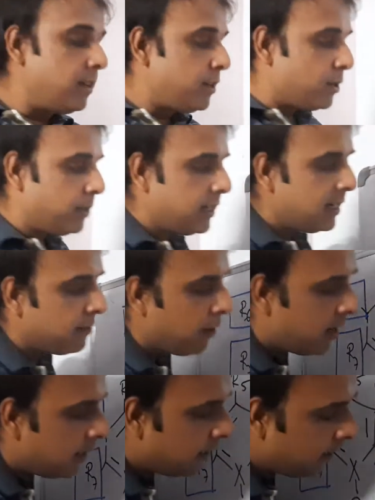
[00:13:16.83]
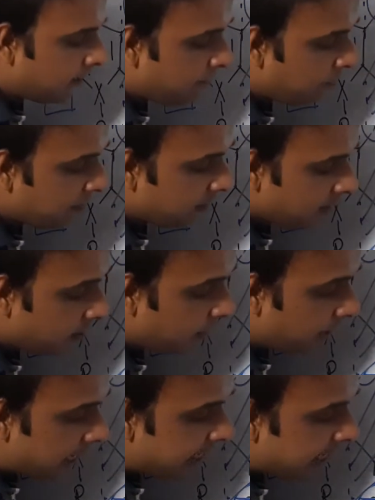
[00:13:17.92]
So this is for the
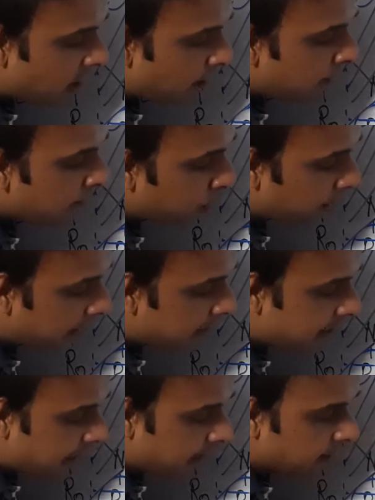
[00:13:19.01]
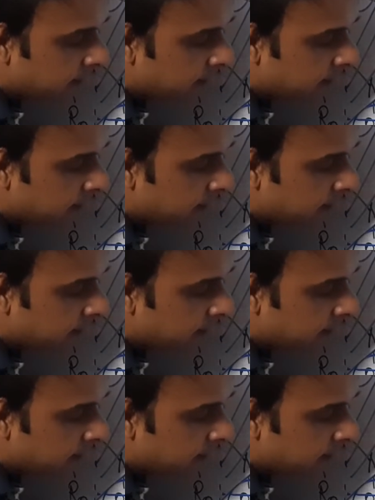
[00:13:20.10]
raising of potency.